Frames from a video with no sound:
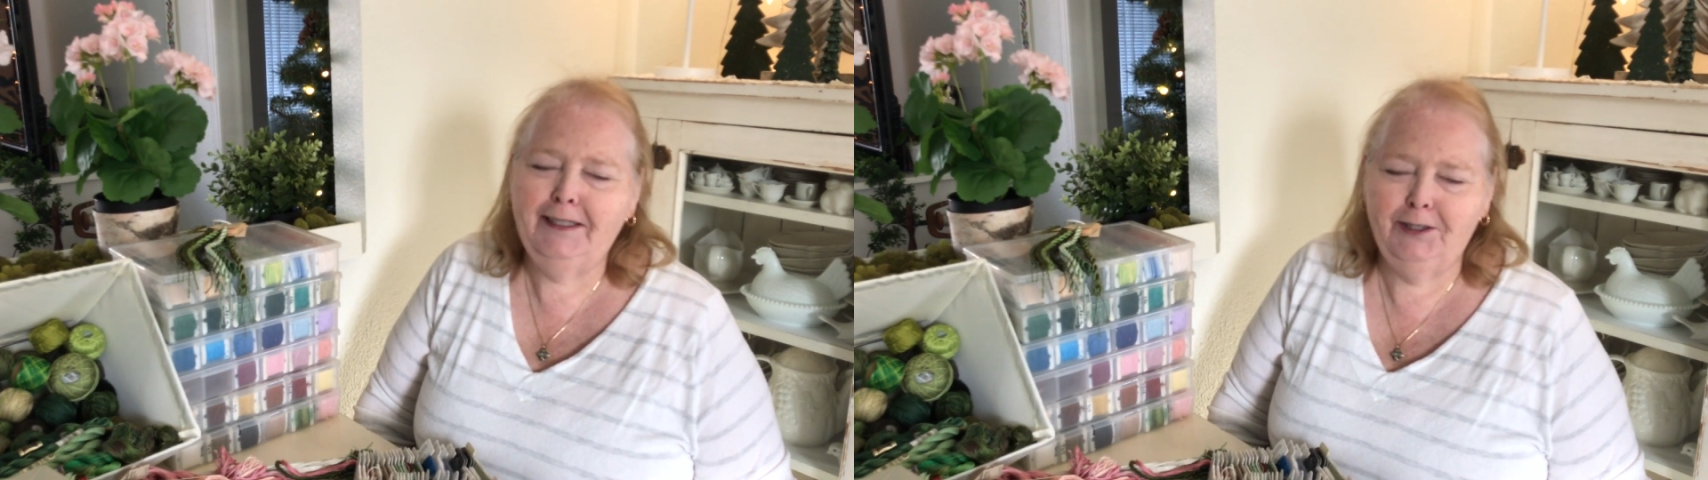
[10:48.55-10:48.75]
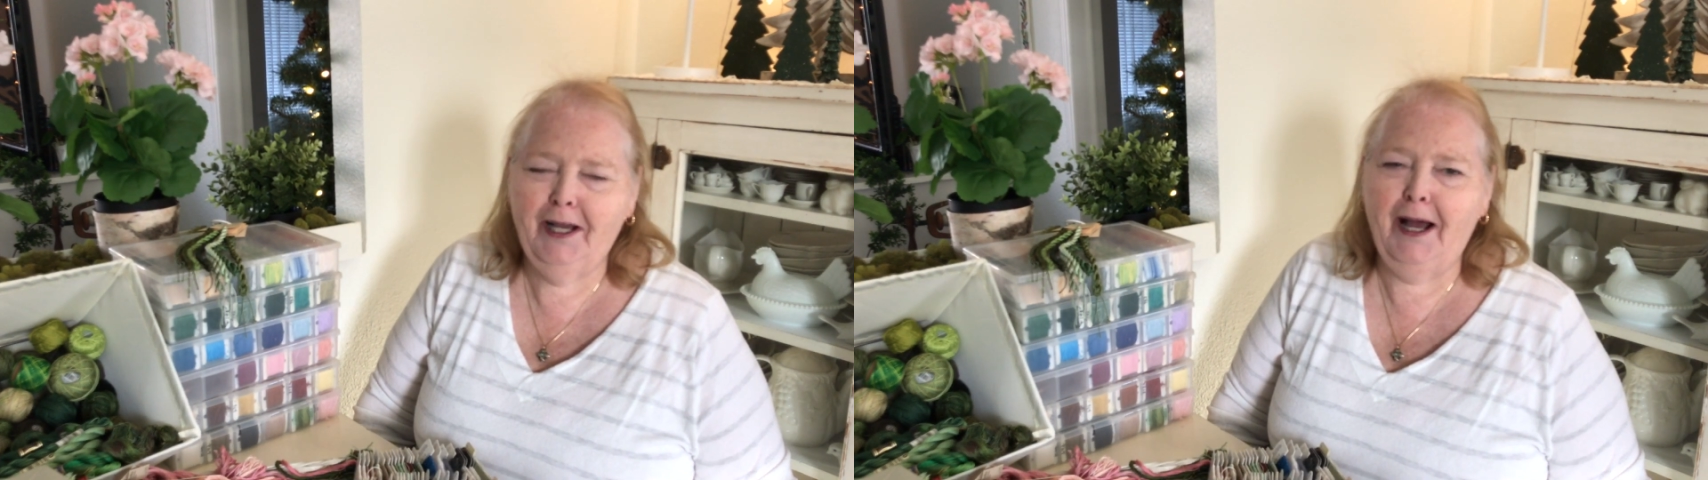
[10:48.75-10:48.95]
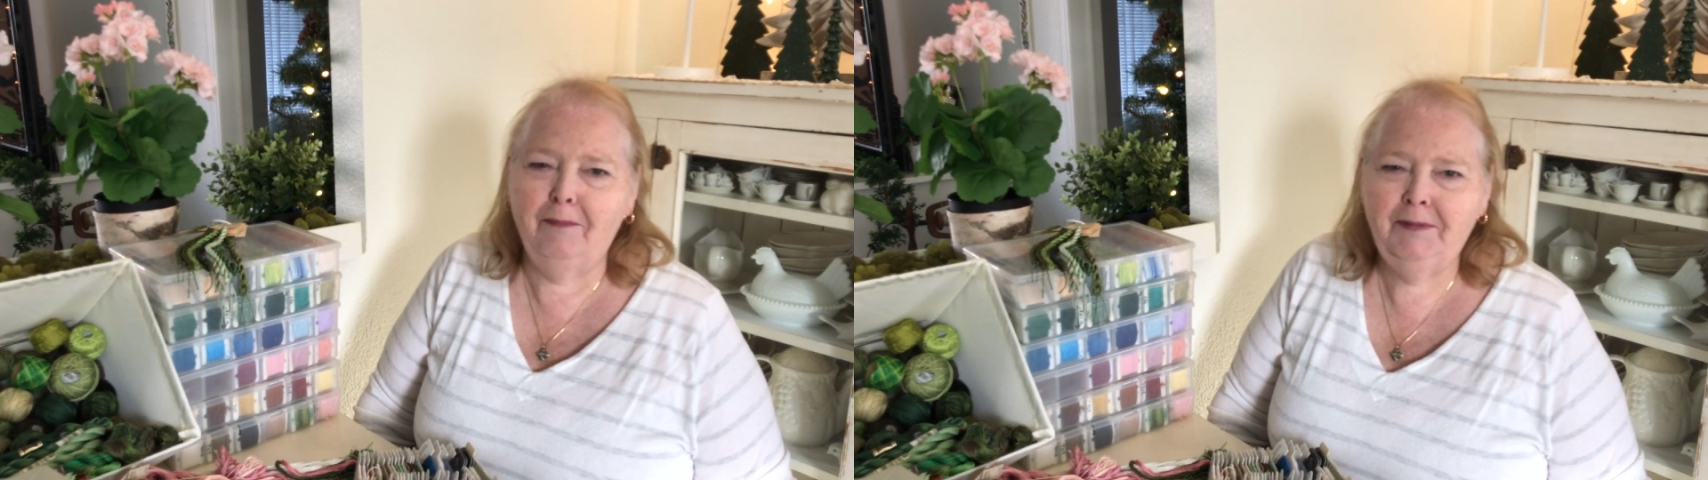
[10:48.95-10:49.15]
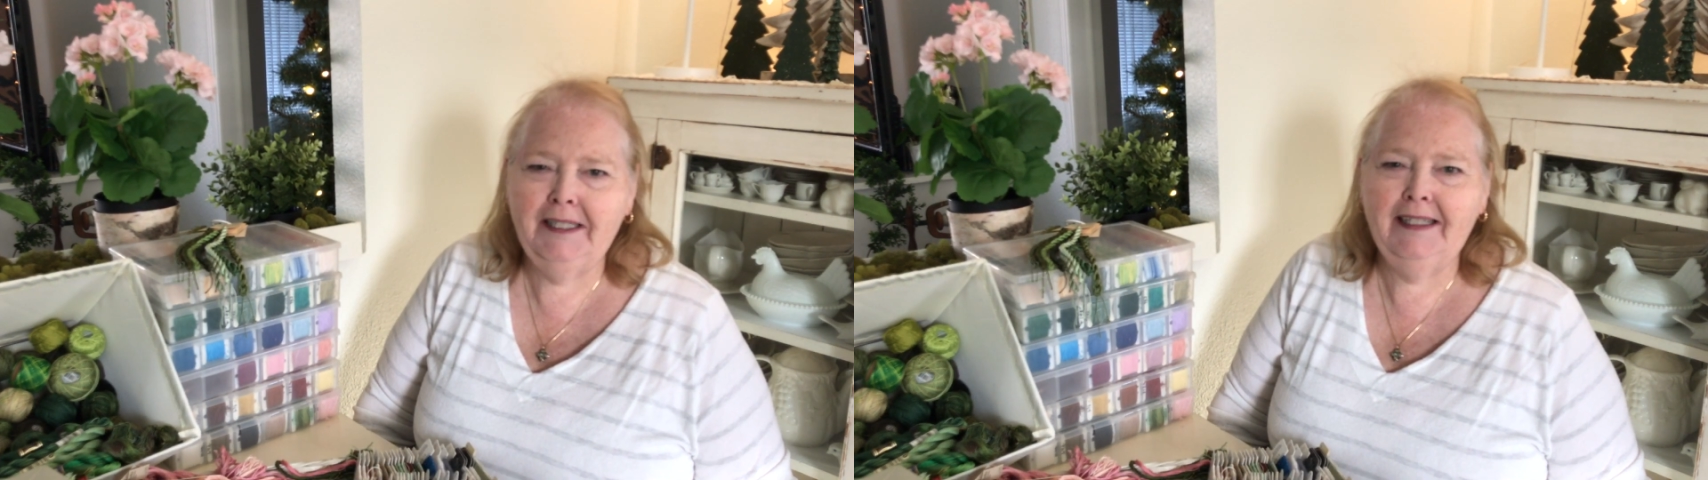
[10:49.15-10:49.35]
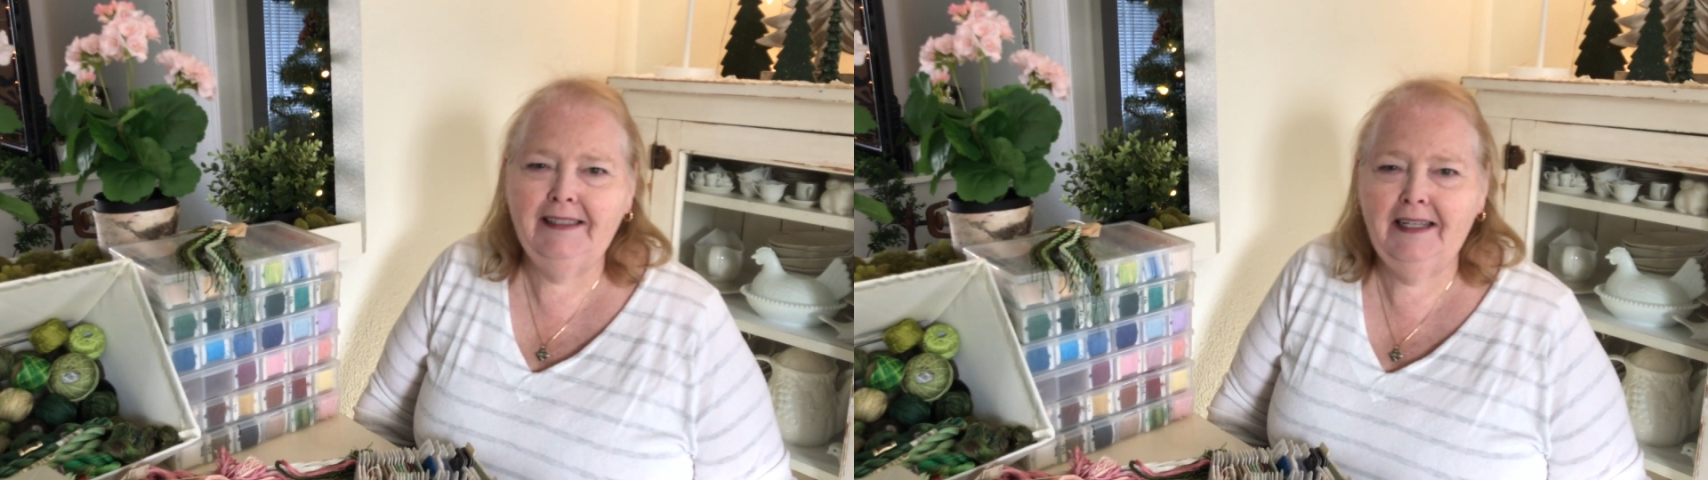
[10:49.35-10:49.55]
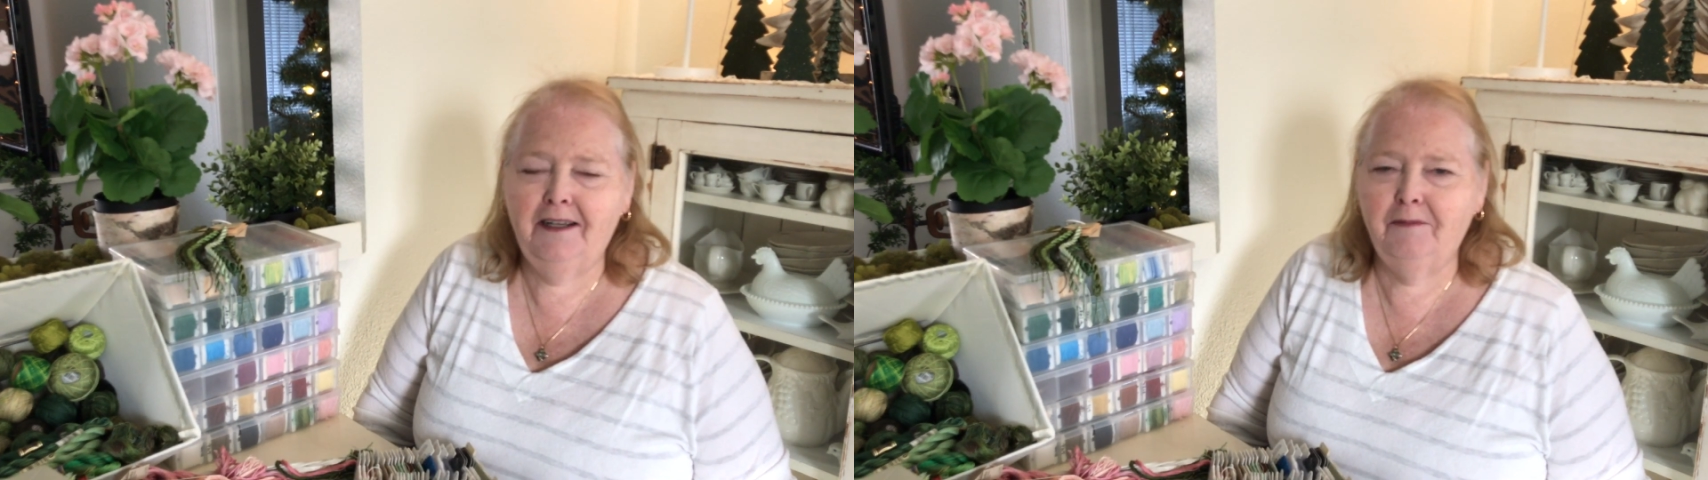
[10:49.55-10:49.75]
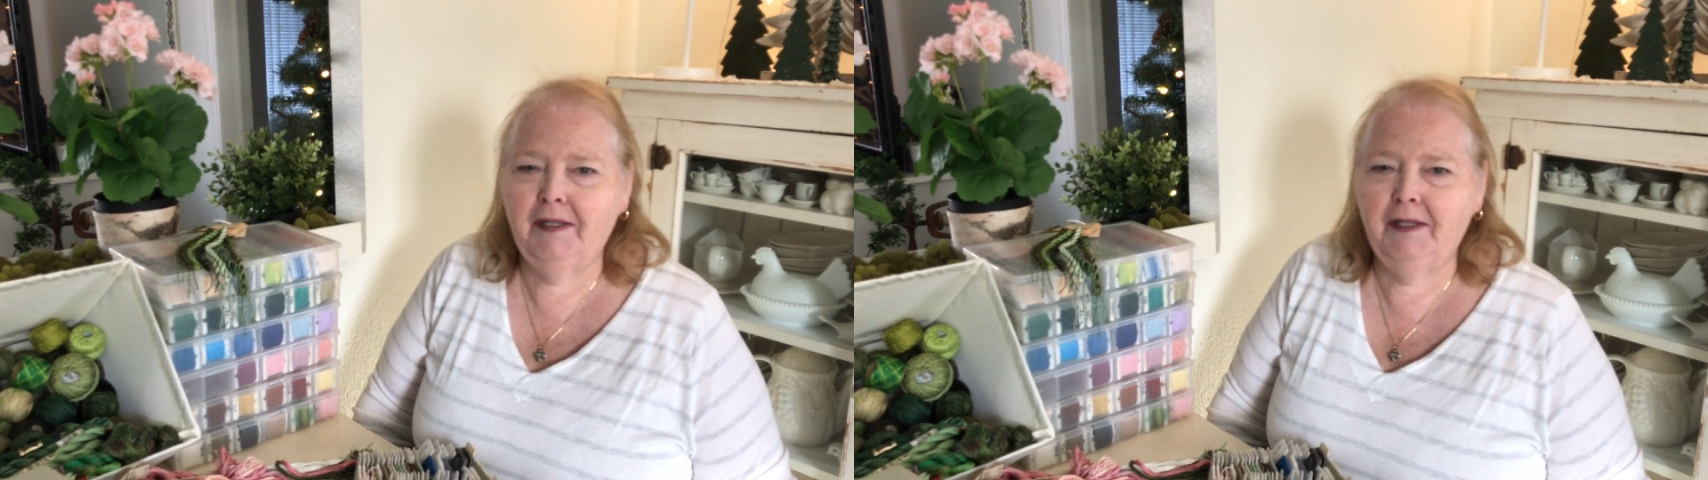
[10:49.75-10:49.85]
job to get done,